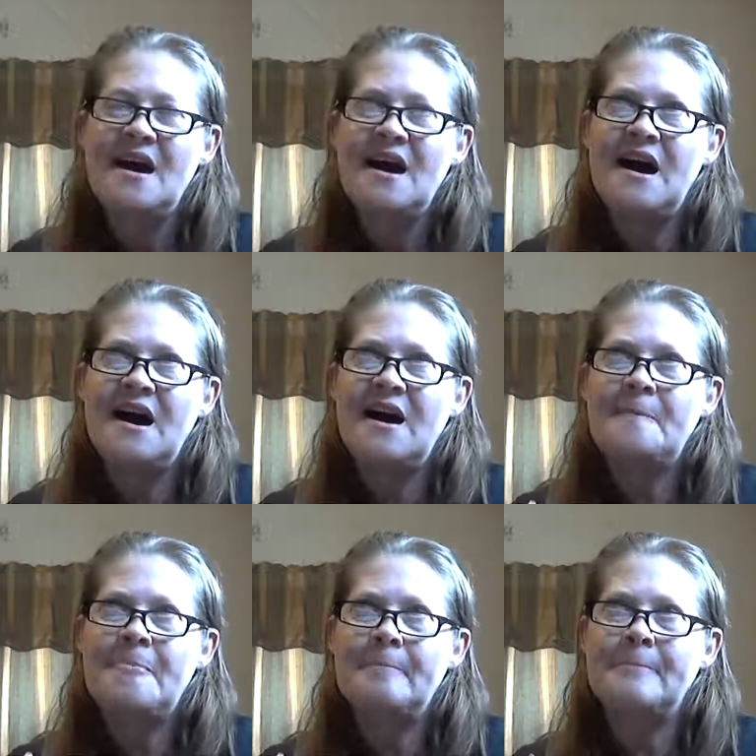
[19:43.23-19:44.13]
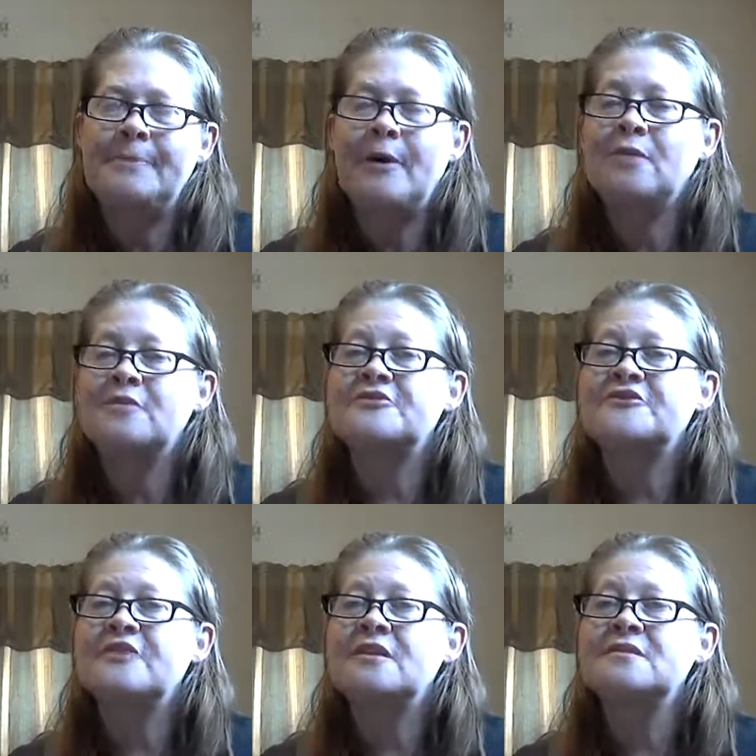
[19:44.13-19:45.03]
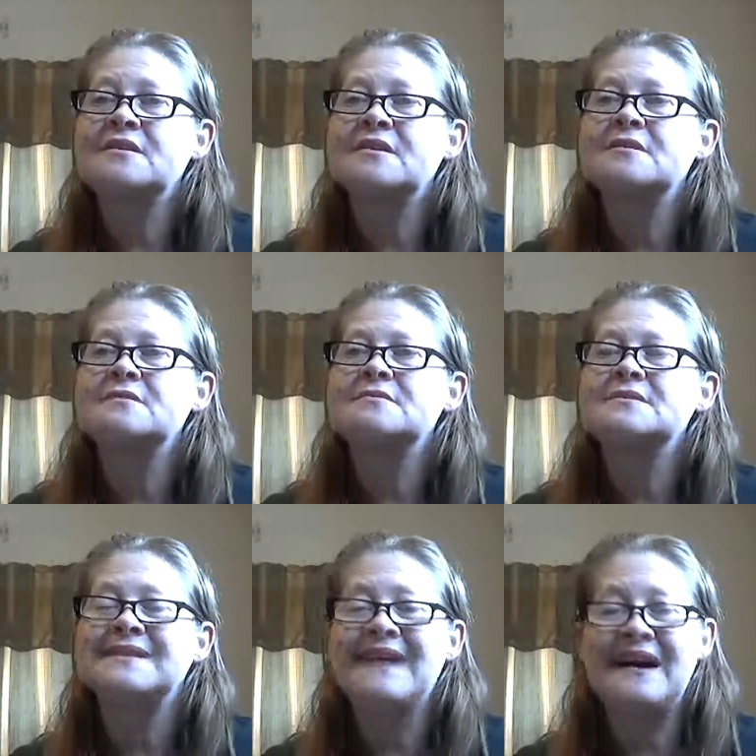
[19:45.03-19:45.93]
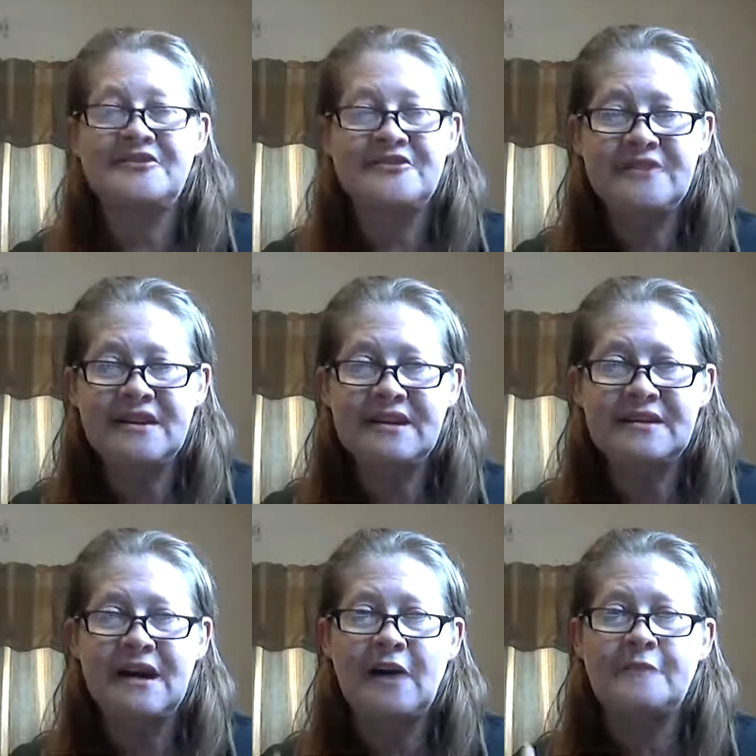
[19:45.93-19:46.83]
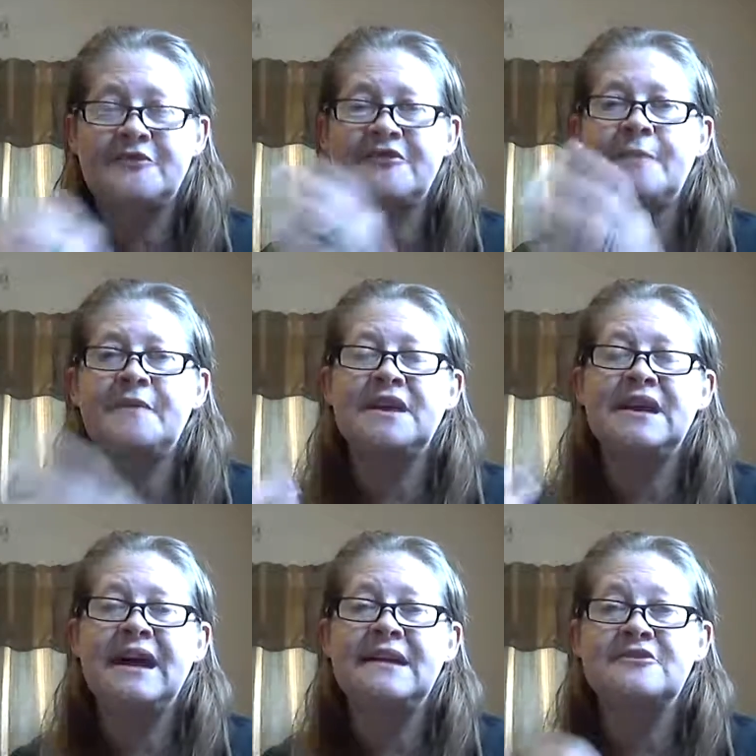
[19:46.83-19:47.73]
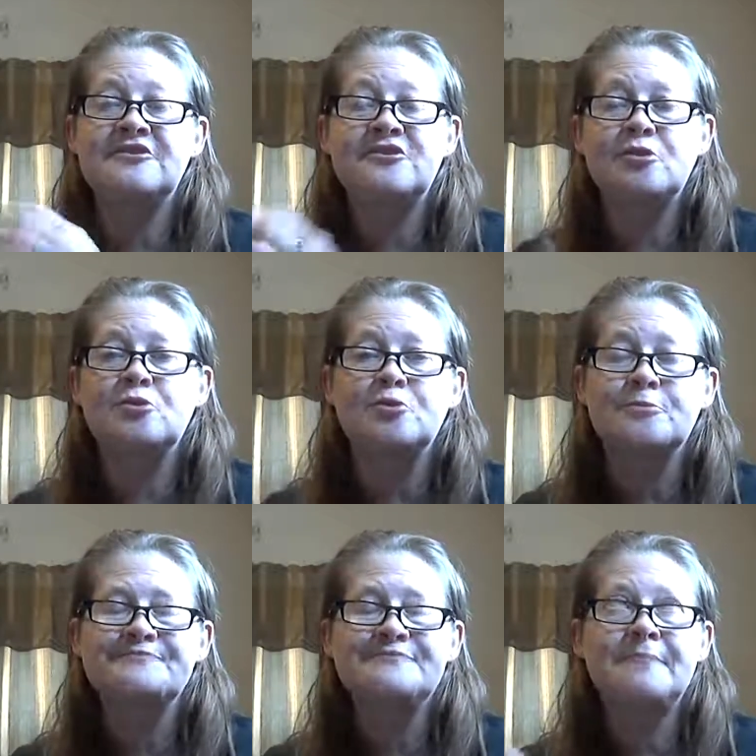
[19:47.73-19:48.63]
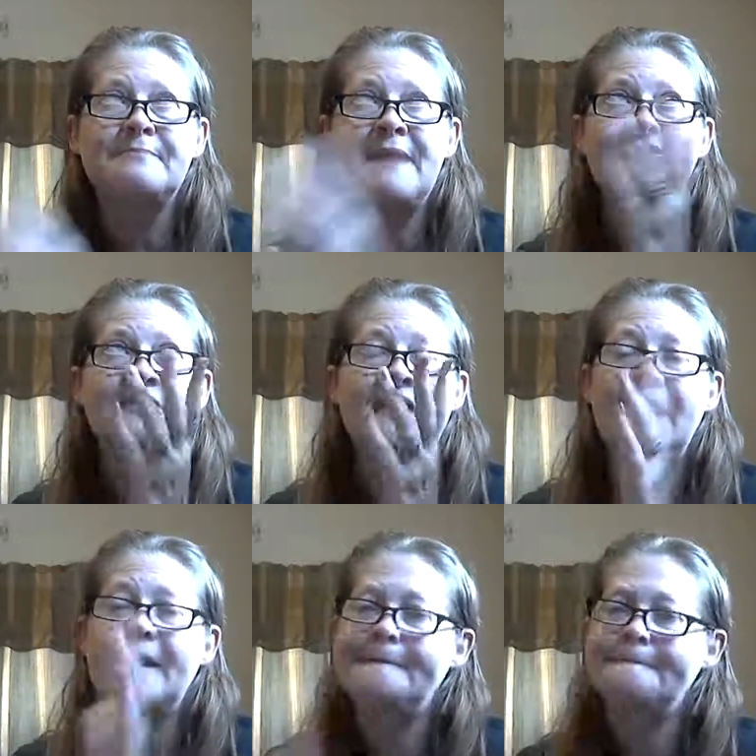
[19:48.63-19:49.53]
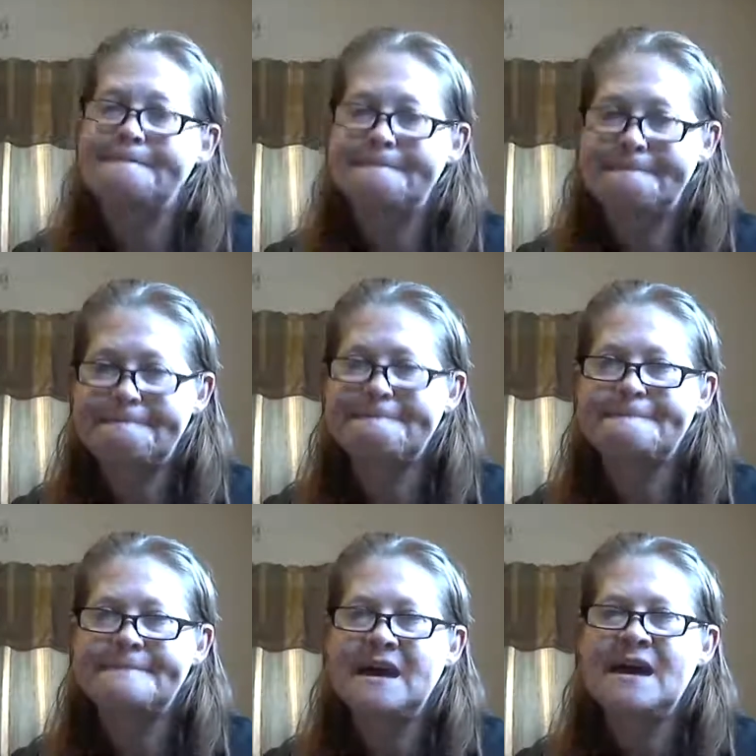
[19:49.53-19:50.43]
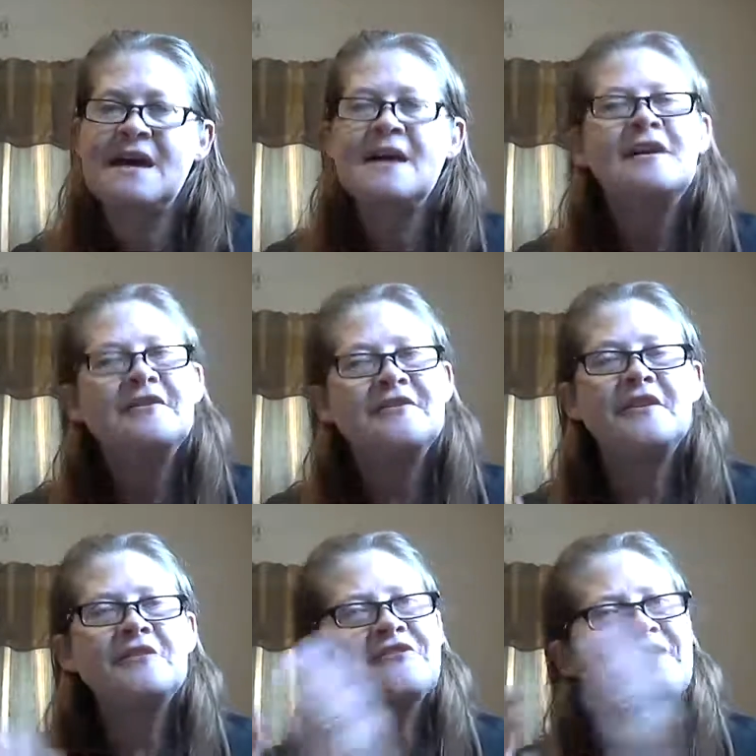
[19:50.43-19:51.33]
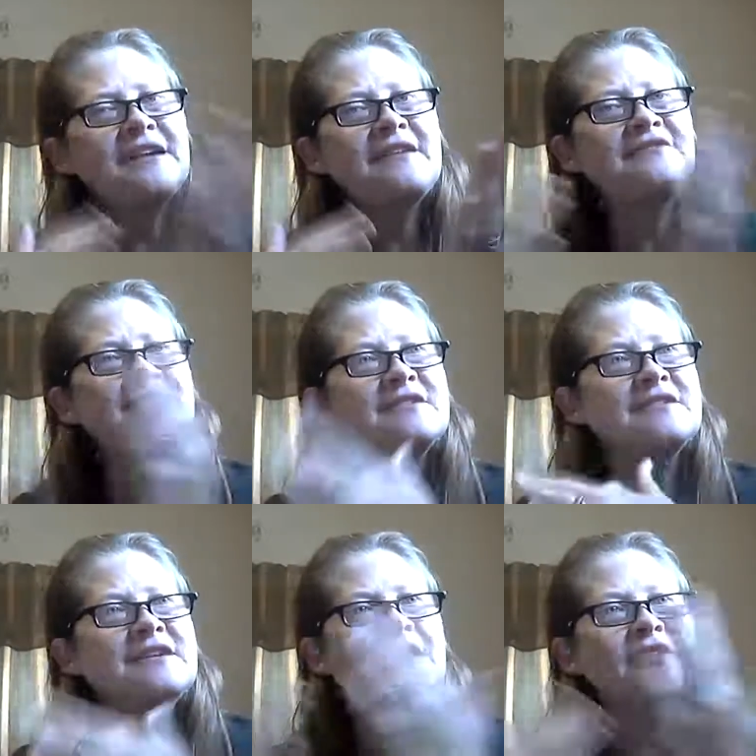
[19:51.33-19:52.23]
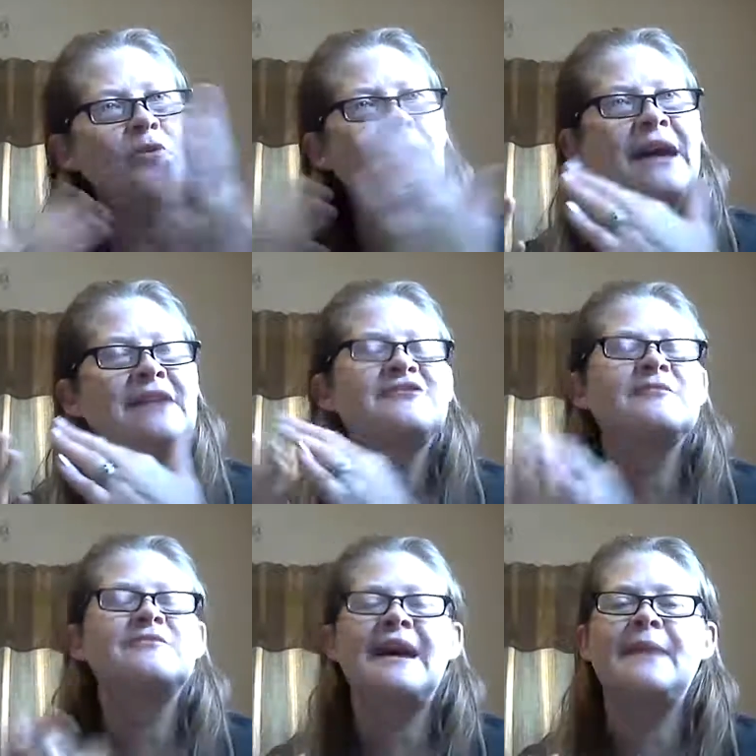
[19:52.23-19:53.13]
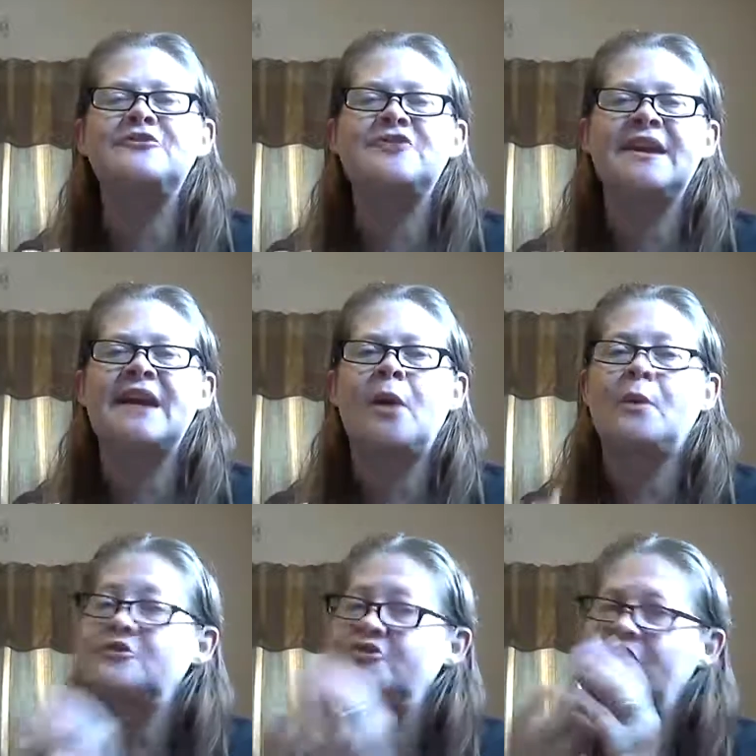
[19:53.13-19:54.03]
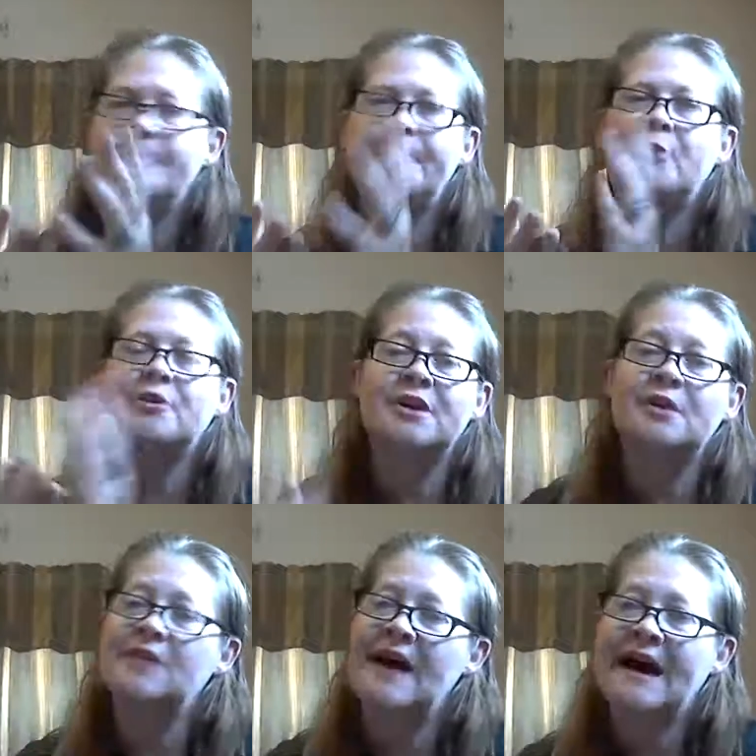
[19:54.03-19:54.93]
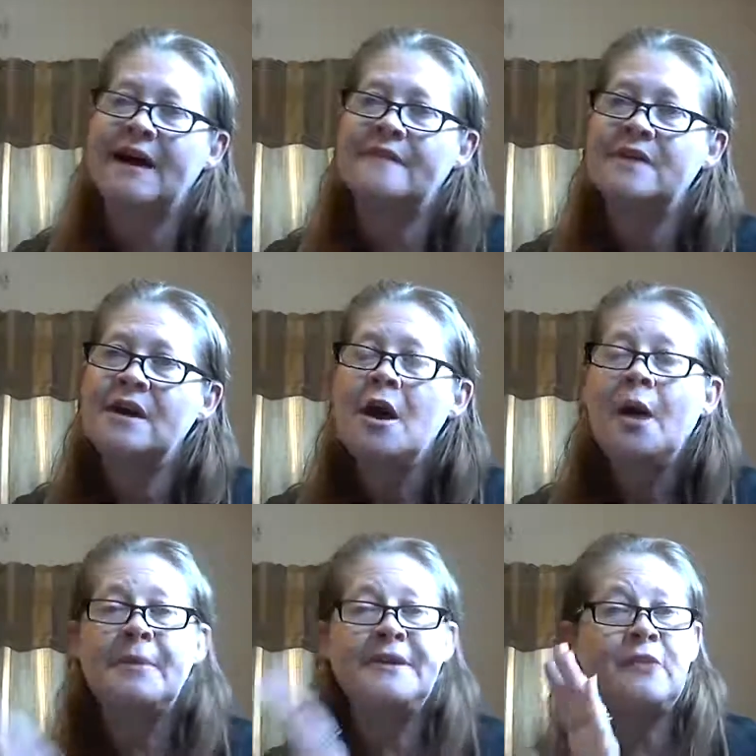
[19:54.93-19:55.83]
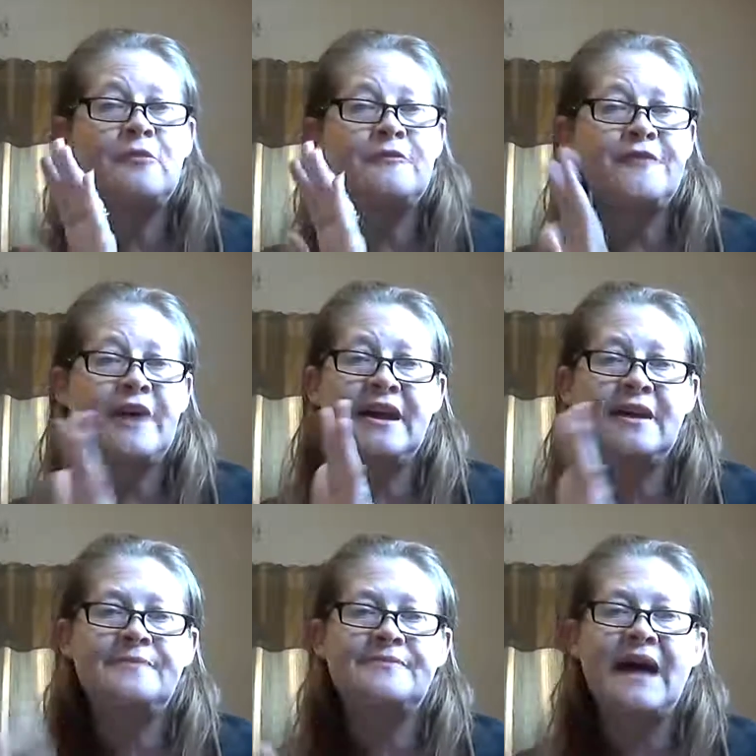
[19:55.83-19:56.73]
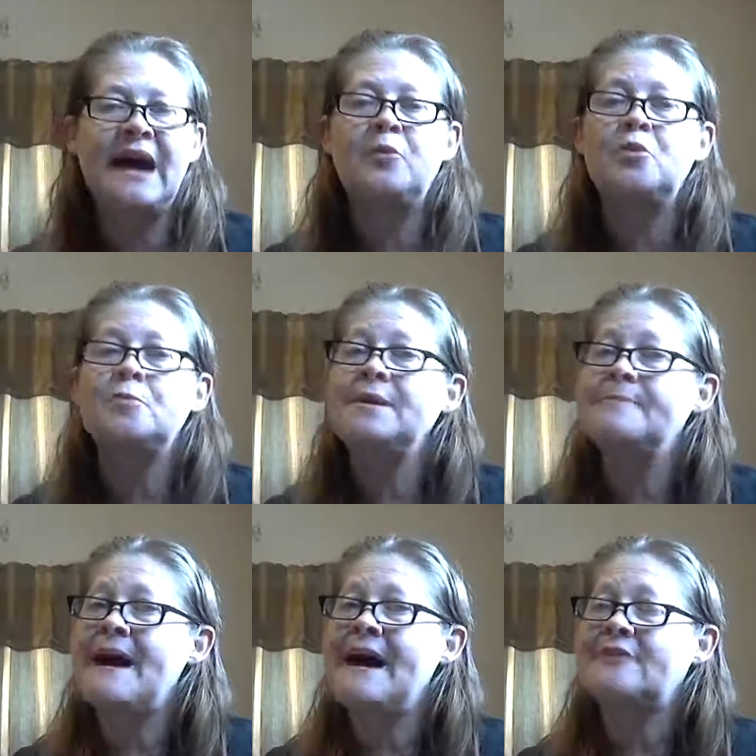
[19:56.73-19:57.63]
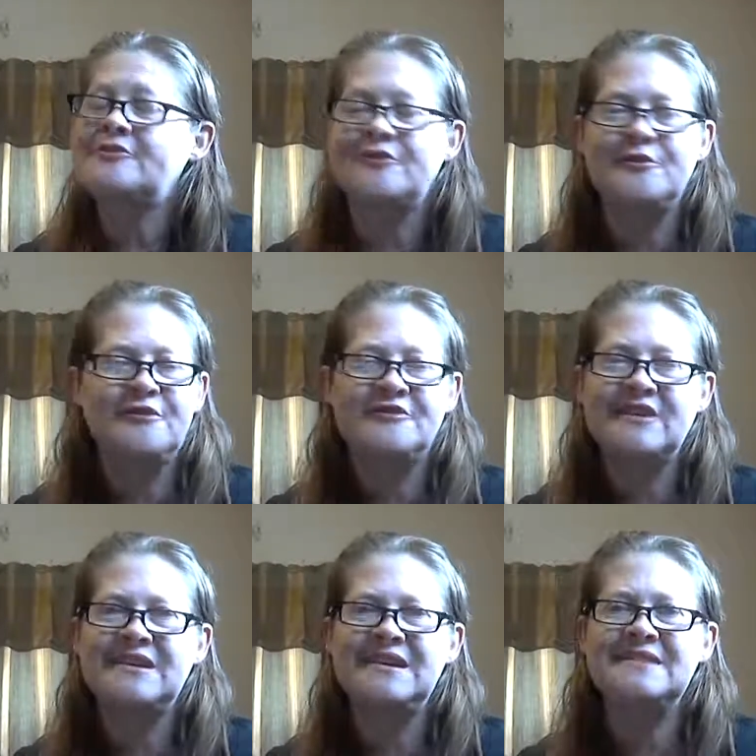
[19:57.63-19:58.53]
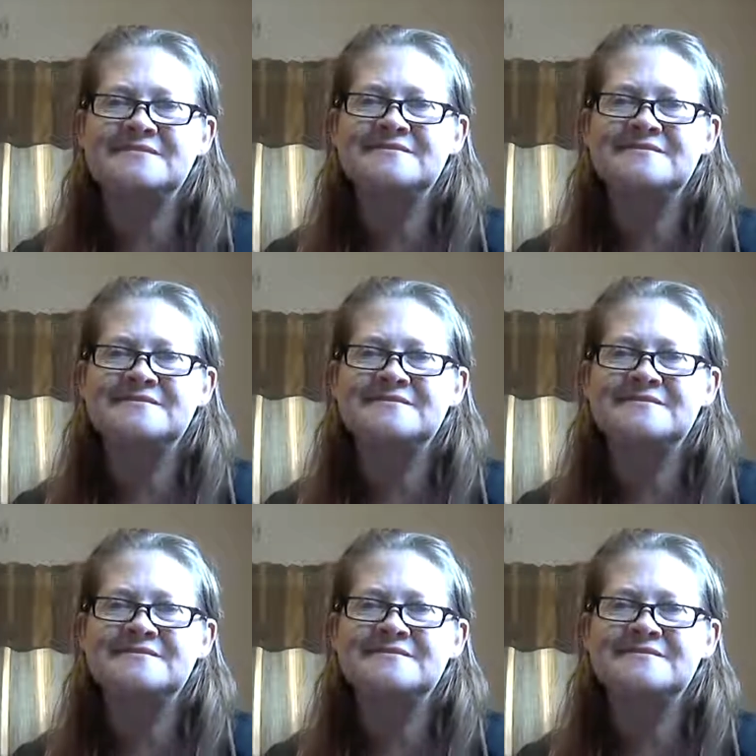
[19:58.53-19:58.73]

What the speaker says: My partner's son got sick off of something he ate at school. Imagine that. So there's things that get in the way. Sometimes you can't always jump on and go live. But don't fret it. I will be back as soon as I can.